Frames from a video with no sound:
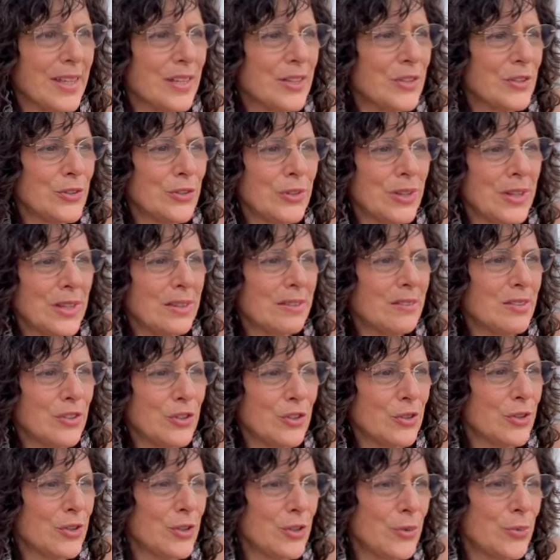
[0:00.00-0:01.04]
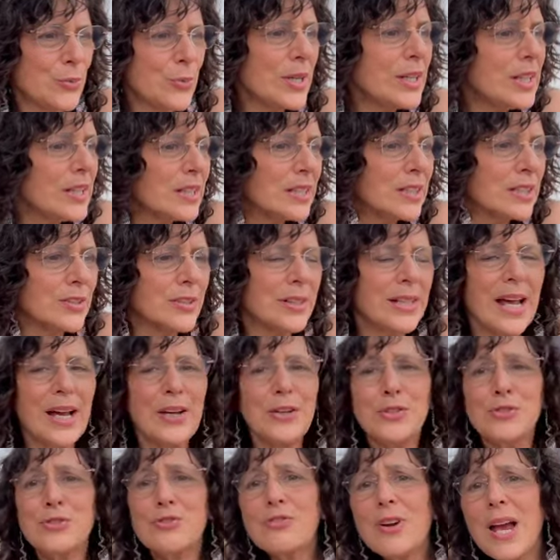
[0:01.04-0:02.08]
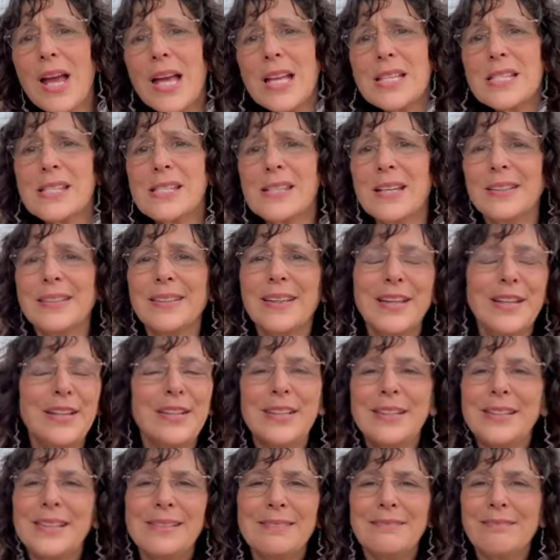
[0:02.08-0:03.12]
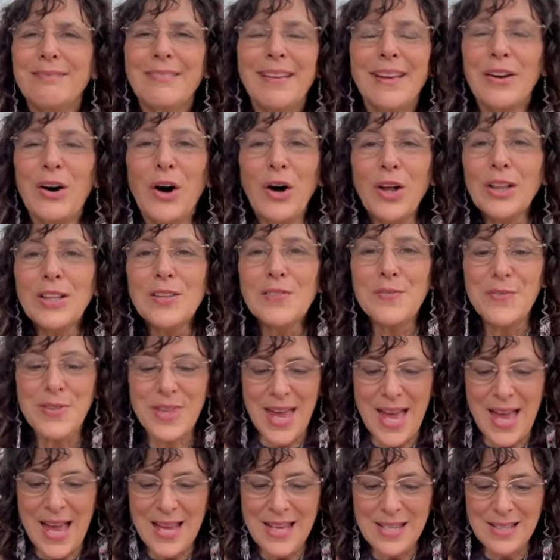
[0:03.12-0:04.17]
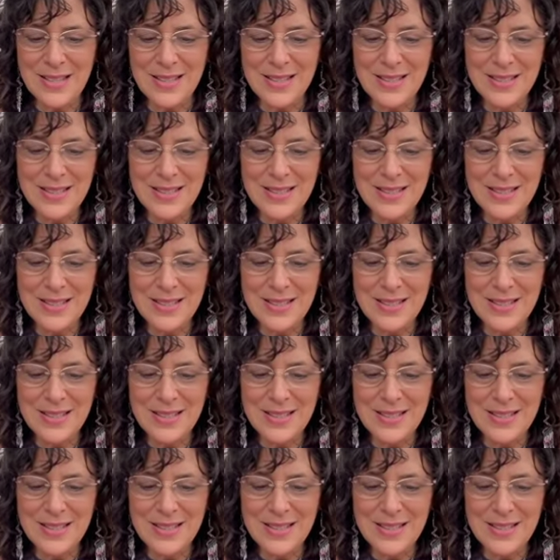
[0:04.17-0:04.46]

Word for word: your your career and how you dress and all of that